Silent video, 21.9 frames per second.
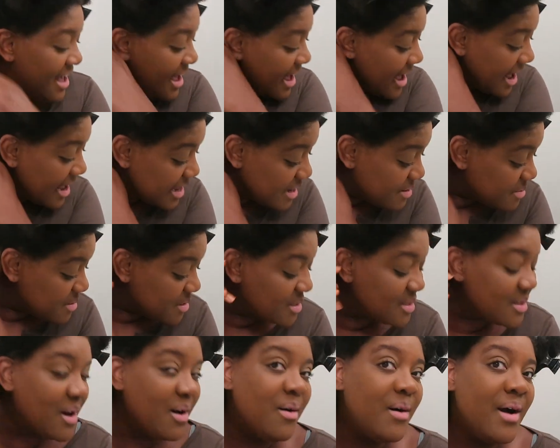I am
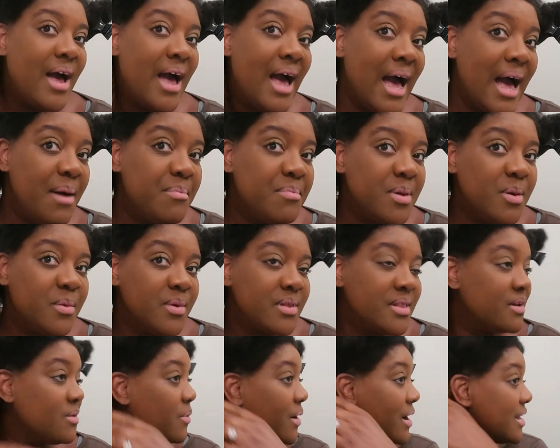so happy with
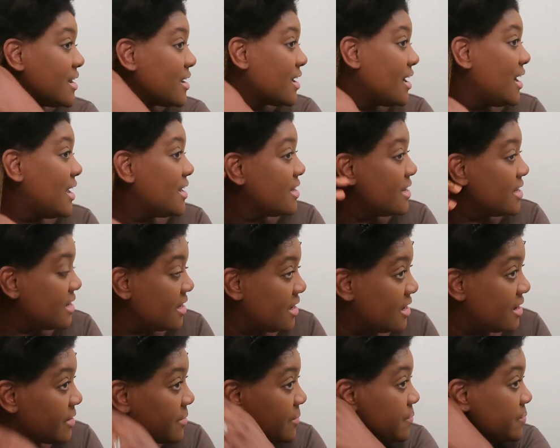the way the color
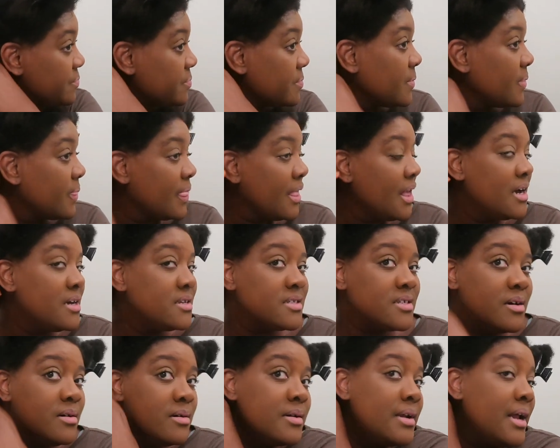look.
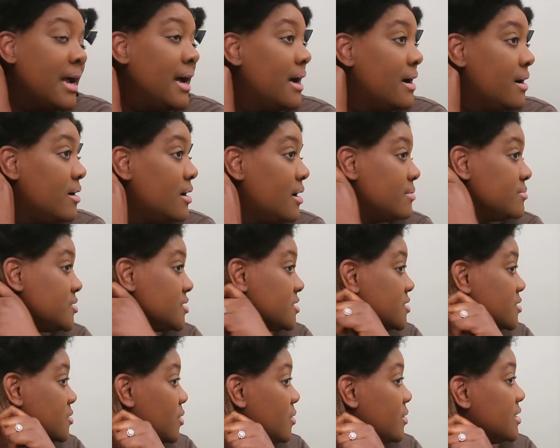So now I'm
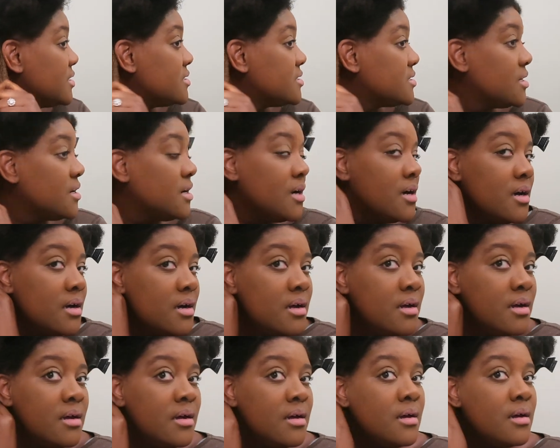just going
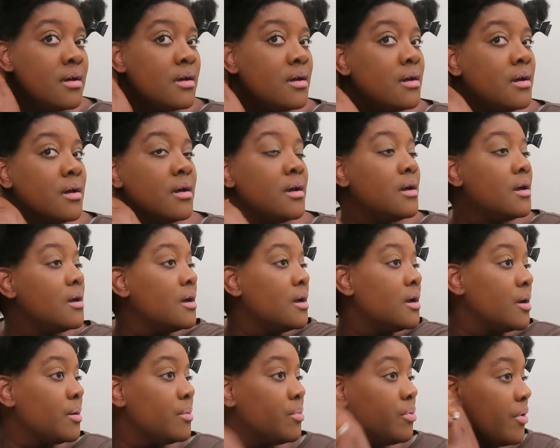to
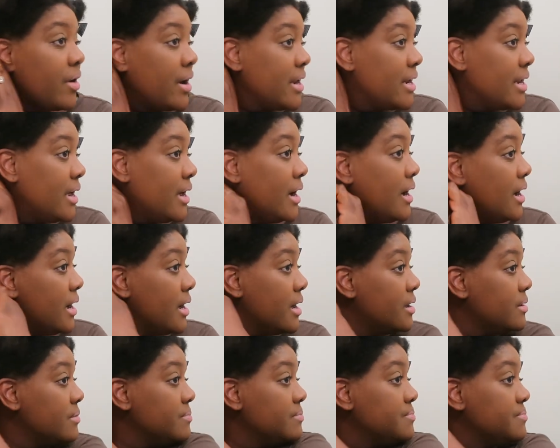braid it
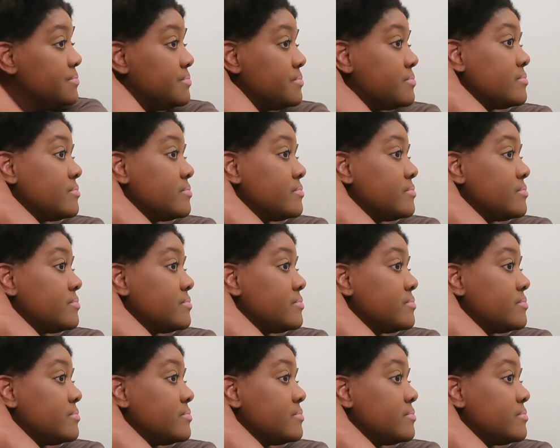up,